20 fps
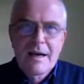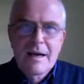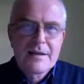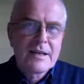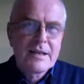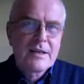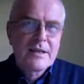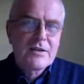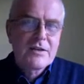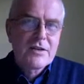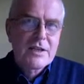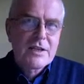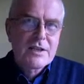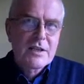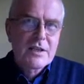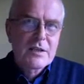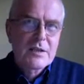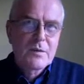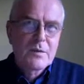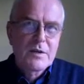I think
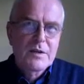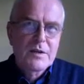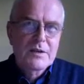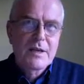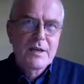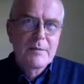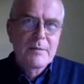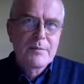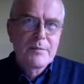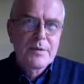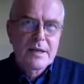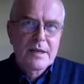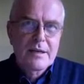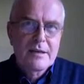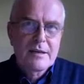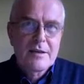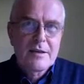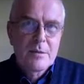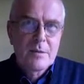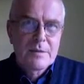Jesus was a
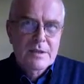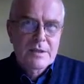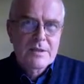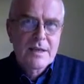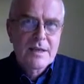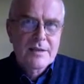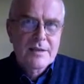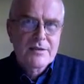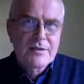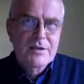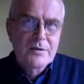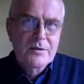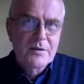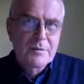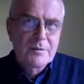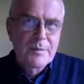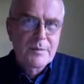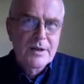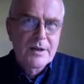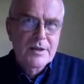pretty common sense
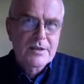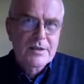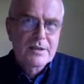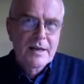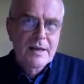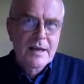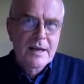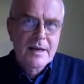sort of person,